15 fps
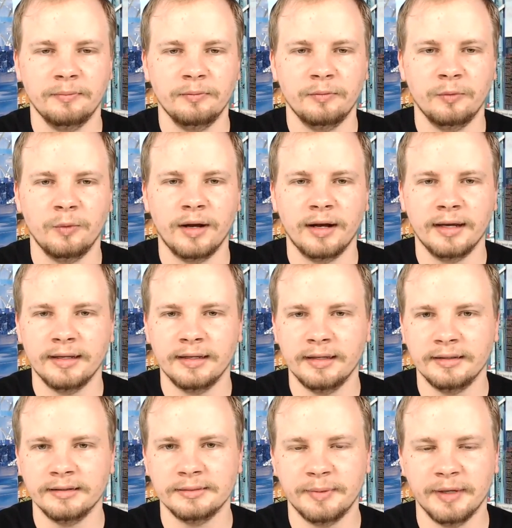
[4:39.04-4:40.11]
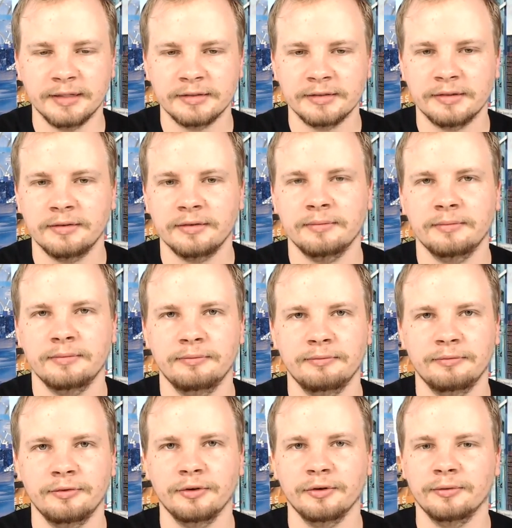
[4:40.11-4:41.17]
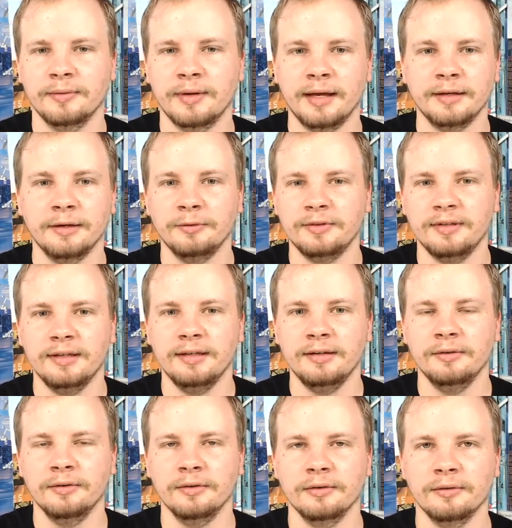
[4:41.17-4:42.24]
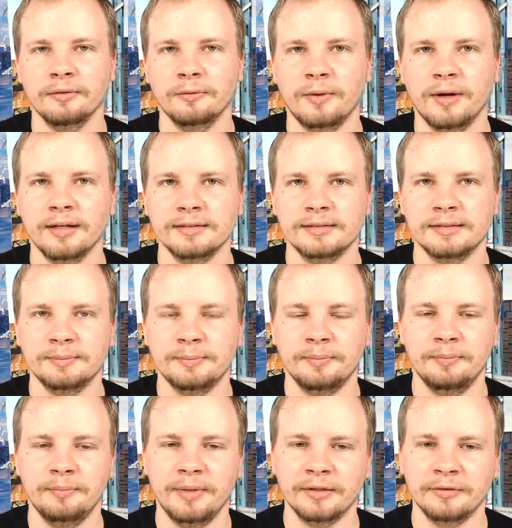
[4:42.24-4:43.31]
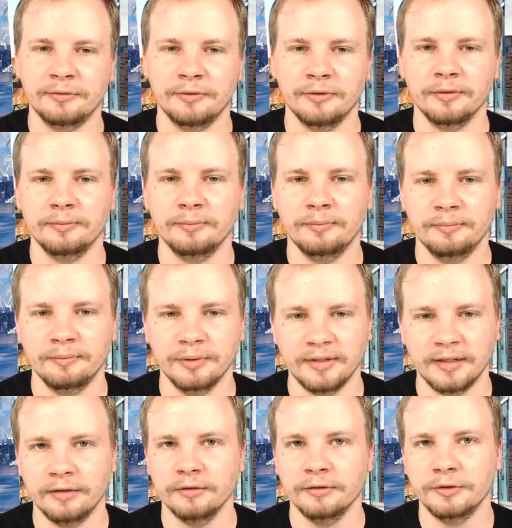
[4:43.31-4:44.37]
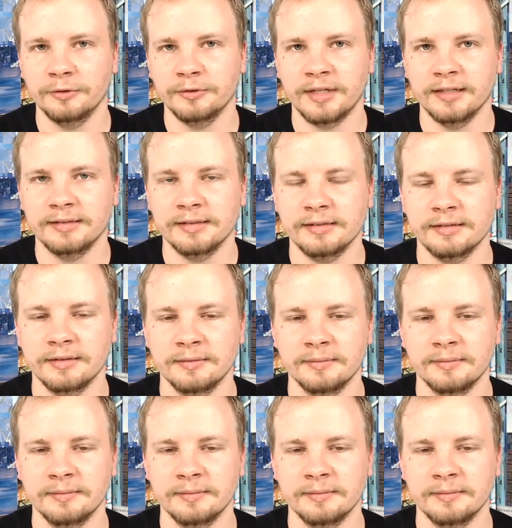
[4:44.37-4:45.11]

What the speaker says: why it is best for IoT, or why it's best for particular use cases?